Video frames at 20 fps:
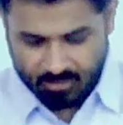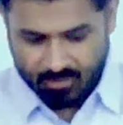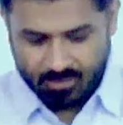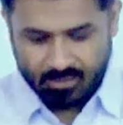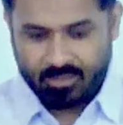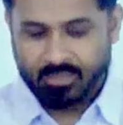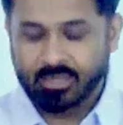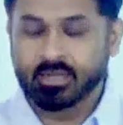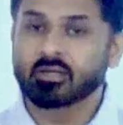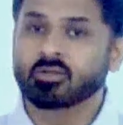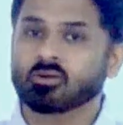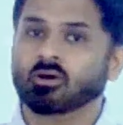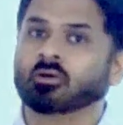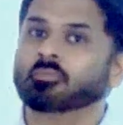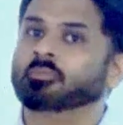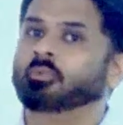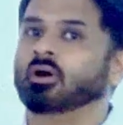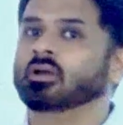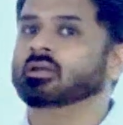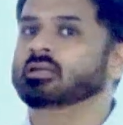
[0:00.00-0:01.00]
In your
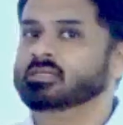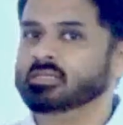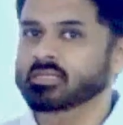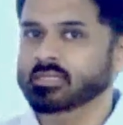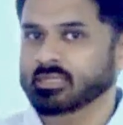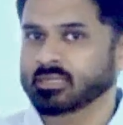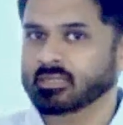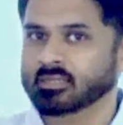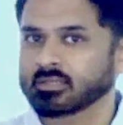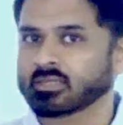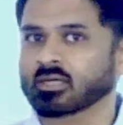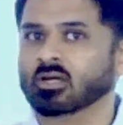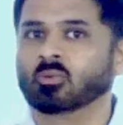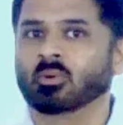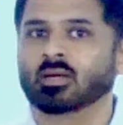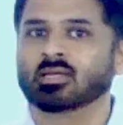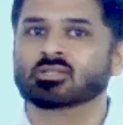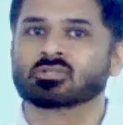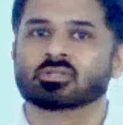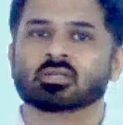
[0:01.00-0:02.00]
polity, the
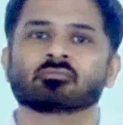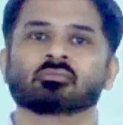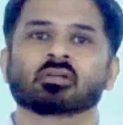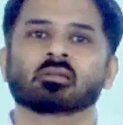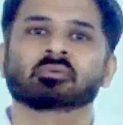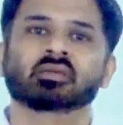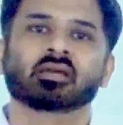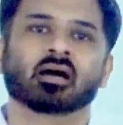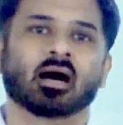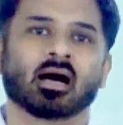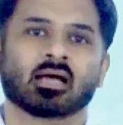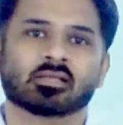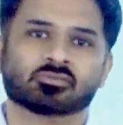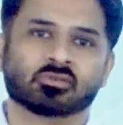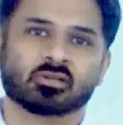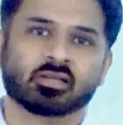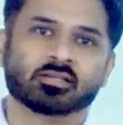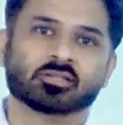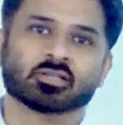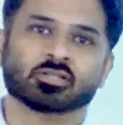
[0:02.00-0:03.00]
question will be asked
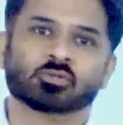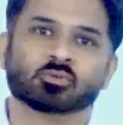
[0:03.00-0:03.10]
related